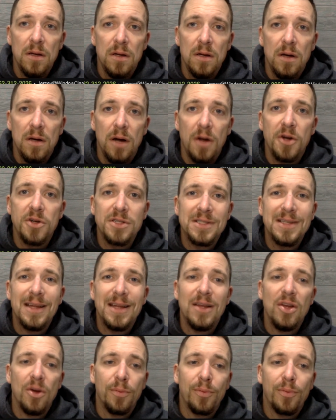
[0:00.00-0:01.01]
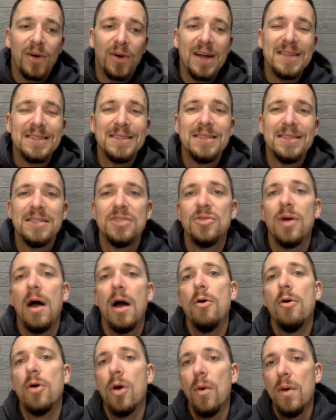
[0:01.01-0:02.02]
Understand your presence, your
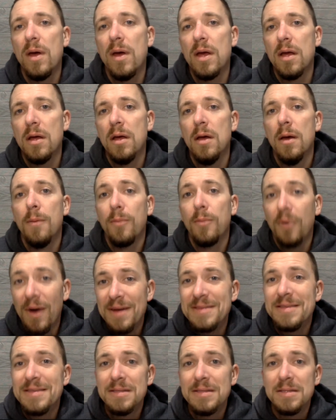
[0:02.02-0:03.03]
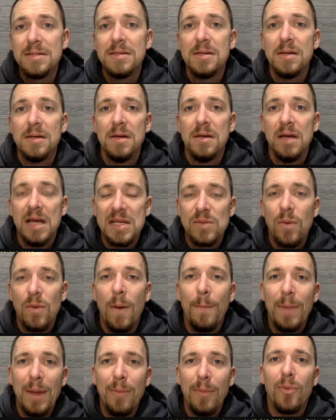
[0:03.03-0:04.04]
outgoing presence is
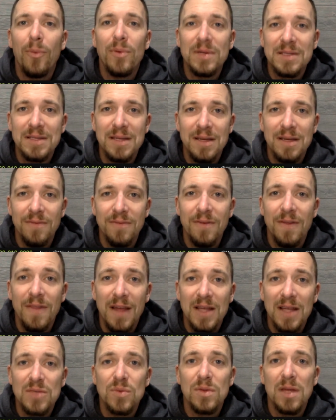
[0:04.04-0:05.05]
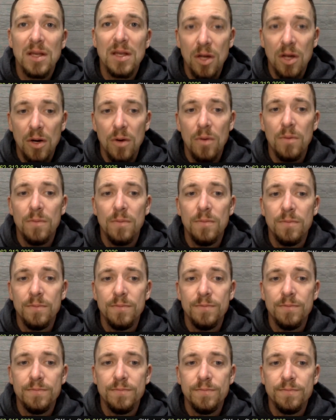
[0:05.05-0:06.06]
what people receive, and that's what they know.
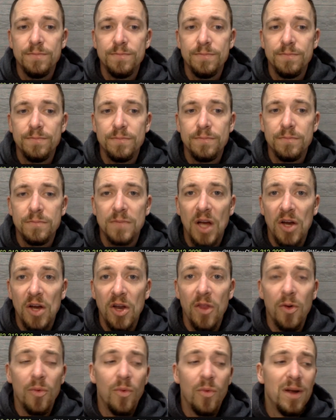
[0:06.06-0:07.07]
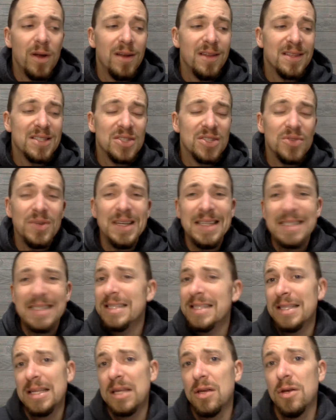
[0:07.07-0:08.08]
Another one to
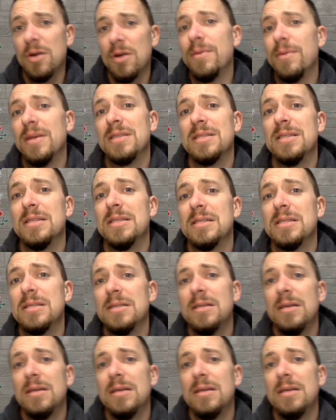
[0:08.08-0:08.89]
instantly kill your business.